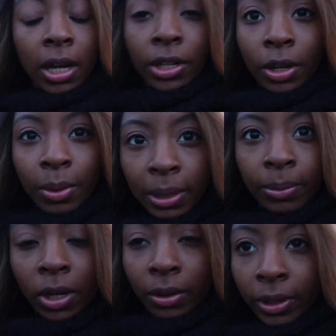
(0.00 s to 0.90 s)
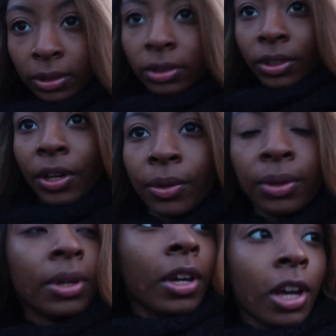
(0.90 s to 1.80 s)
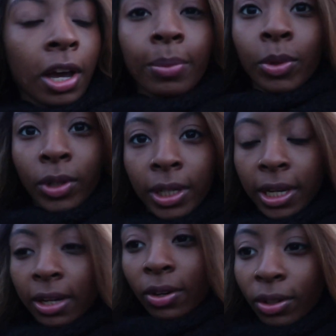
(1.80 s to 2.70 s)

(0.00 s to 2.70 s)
But I know where I'm going, so I'm not going to get